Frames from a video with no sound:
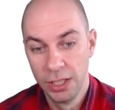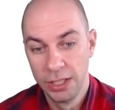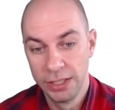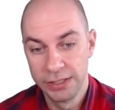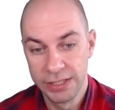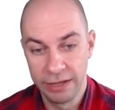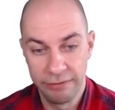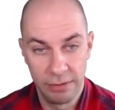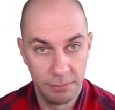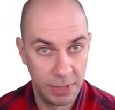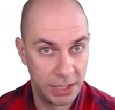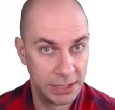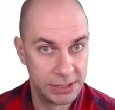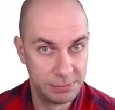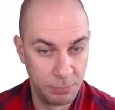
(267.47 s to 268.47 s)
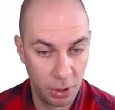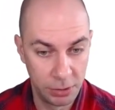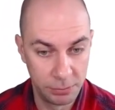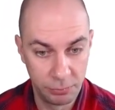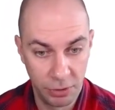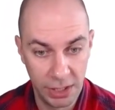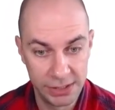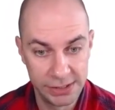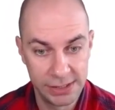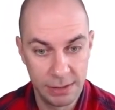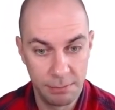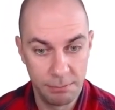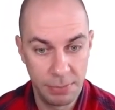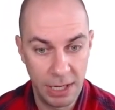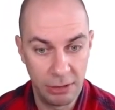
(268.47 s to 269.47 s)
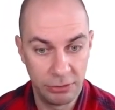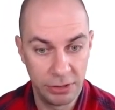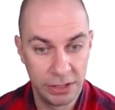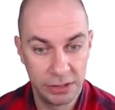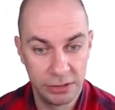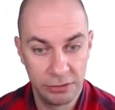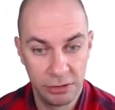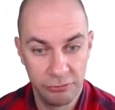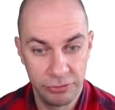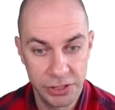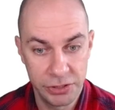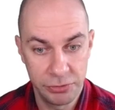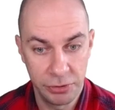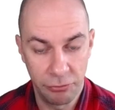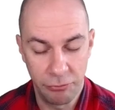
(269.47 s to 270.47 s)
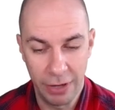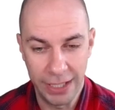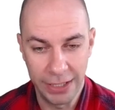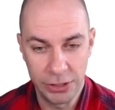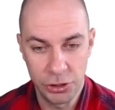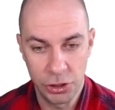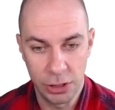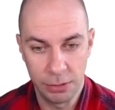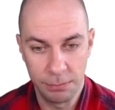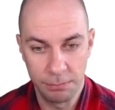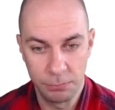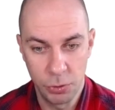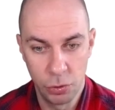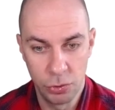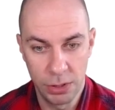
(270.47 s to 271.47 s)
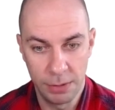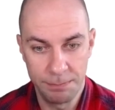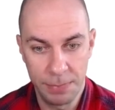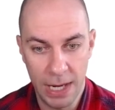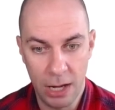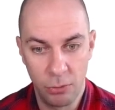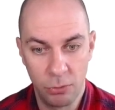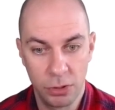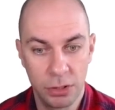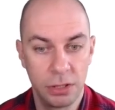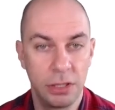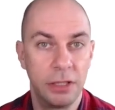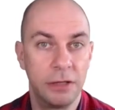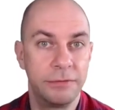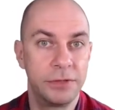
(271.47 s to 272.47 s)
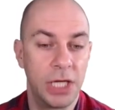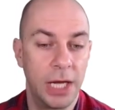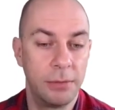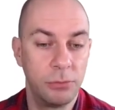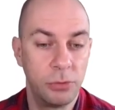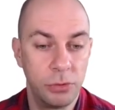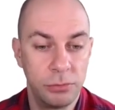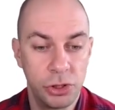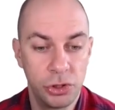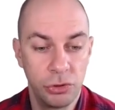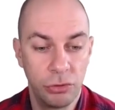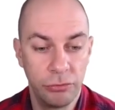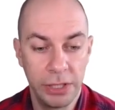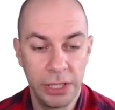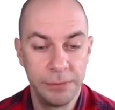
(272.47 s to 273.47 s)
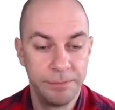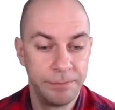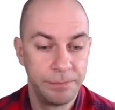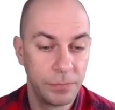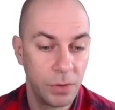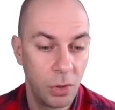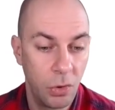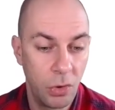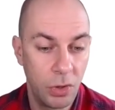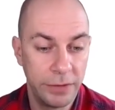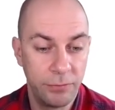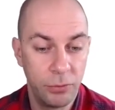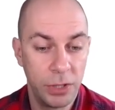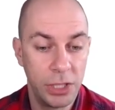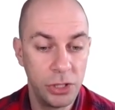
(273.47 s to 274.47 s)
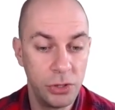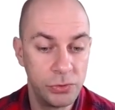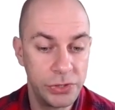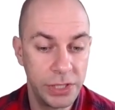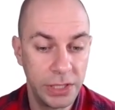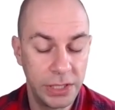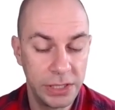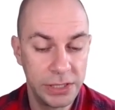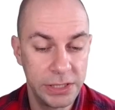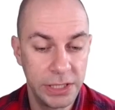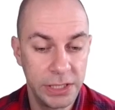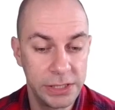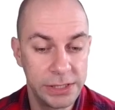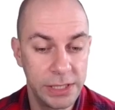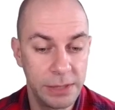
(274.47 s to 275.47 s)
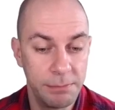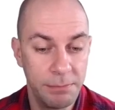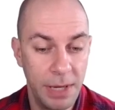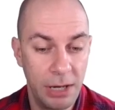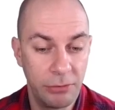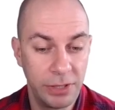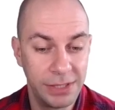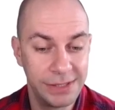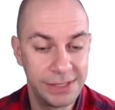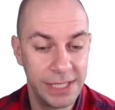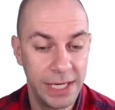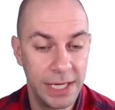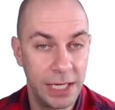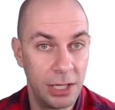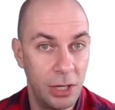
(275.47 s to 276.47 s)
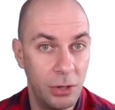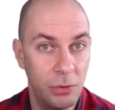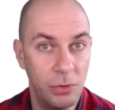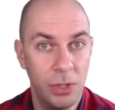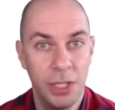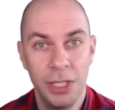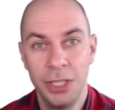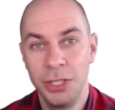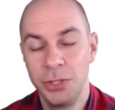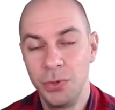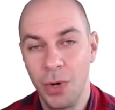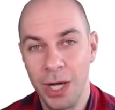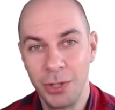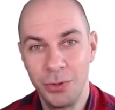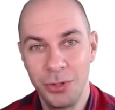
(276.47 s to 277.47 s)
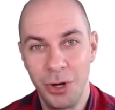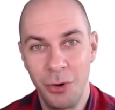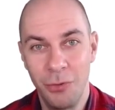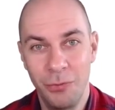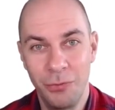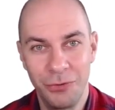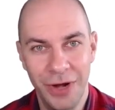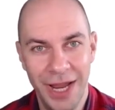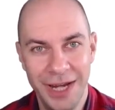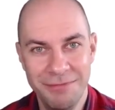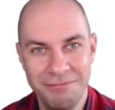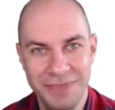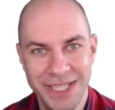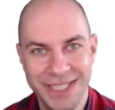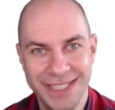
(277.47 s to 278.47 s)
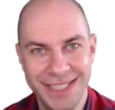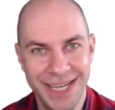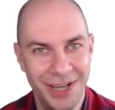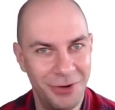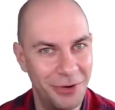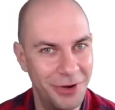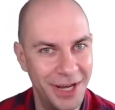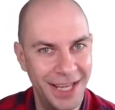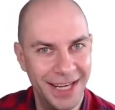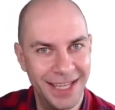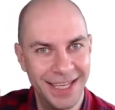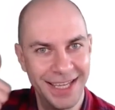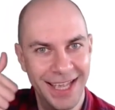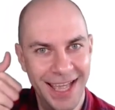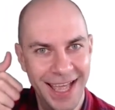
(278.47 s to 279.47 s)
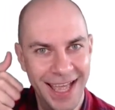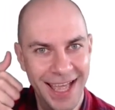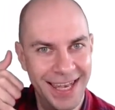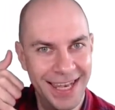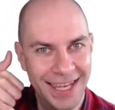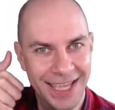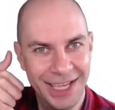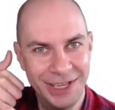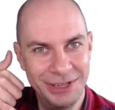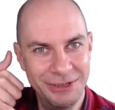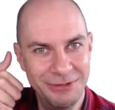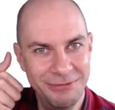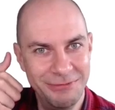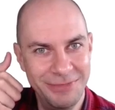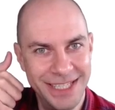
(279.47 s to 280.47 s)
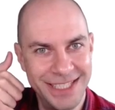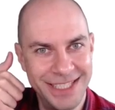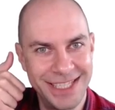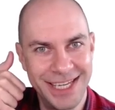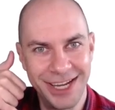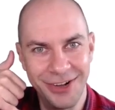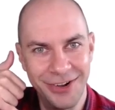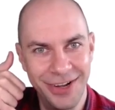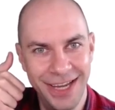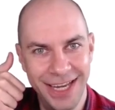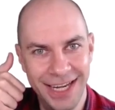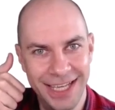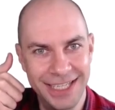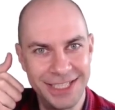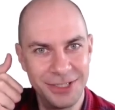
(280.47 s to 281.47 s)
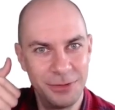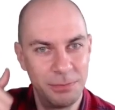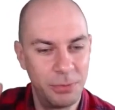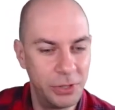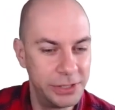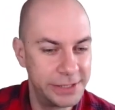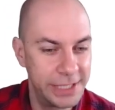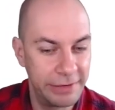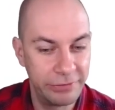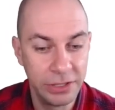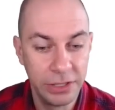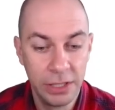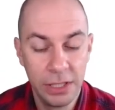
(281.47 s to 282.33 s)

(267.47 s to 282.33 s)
is given by the spot price compounded at the risk-free rate to the power of time to maturity. Or if we're using continuous compounding, say hello to our good old friend, Mr. Euler. Hello, Mr. Euler, 2.7.